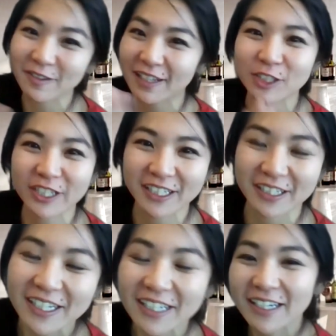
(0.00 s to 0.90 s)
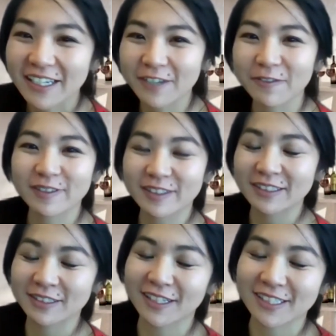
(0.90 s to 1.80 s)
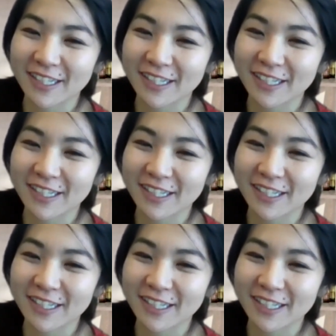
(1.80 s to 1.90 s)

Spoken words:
not trying to give Dr.